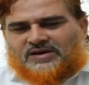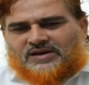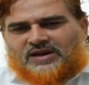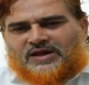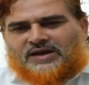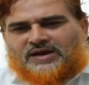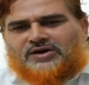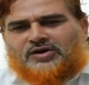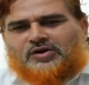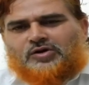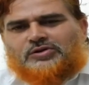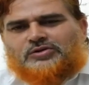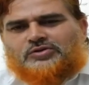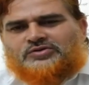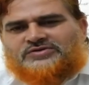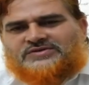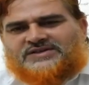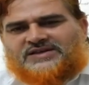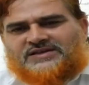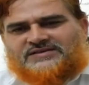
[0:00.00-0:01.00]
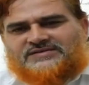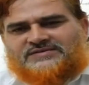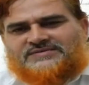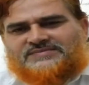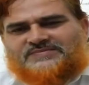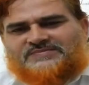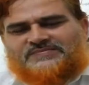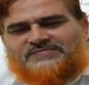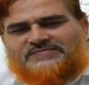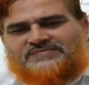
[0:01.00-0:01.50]
learn all those things
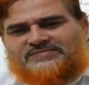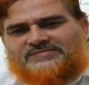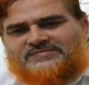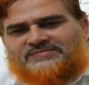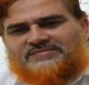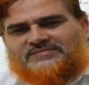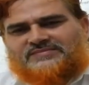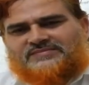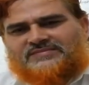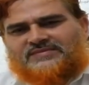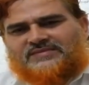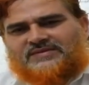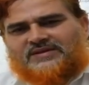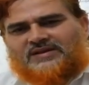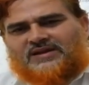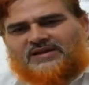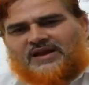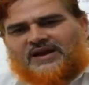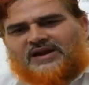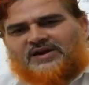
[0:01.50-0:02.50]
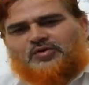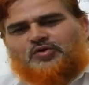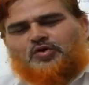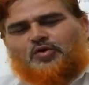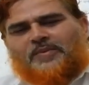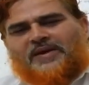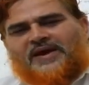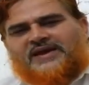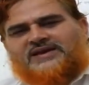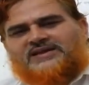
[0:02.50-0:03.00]
and
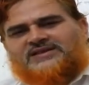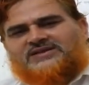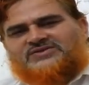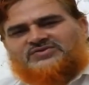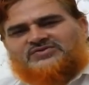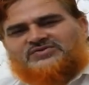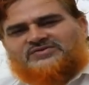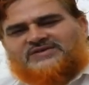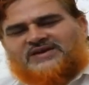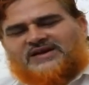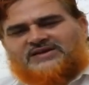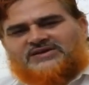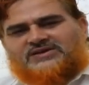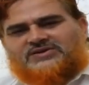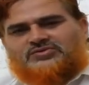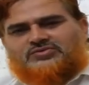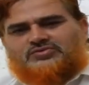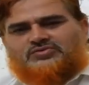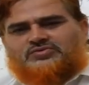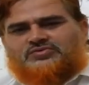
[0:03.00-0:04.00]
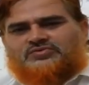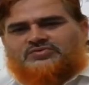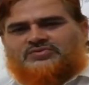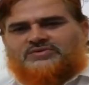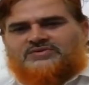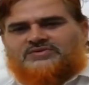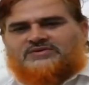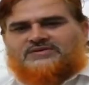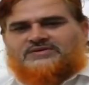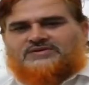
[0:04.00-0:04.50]
go back in the society to do
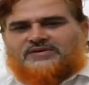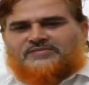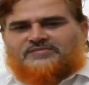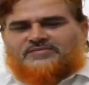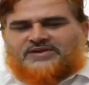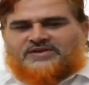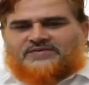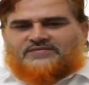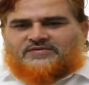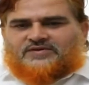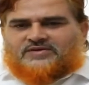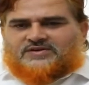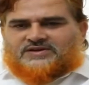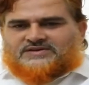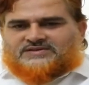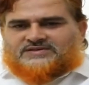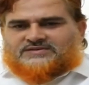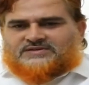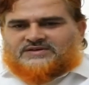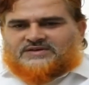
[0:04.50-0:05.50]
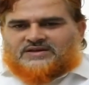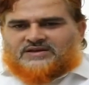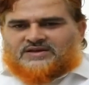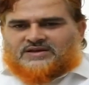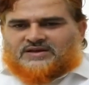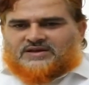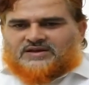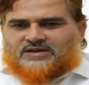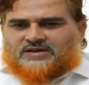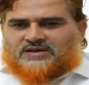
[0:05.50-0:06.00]
something for his
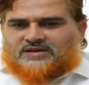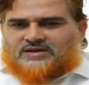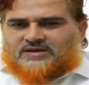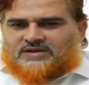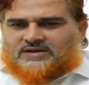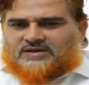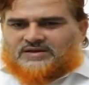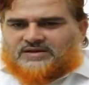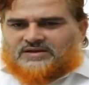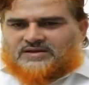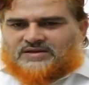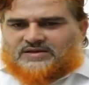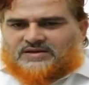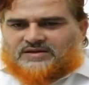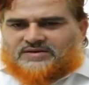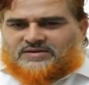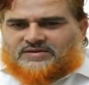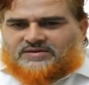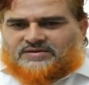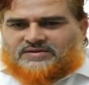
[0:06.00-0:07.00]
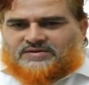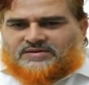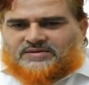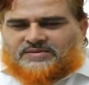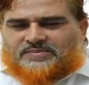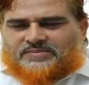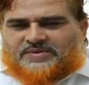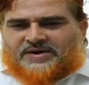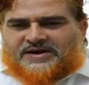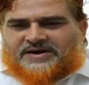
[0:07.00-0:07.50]

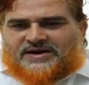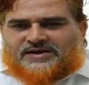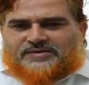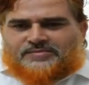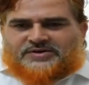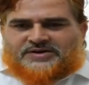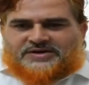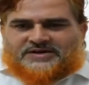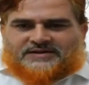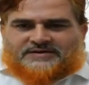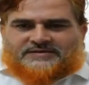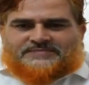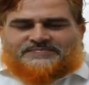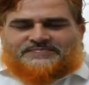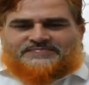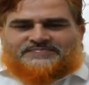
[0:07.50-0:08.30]
bread and butter.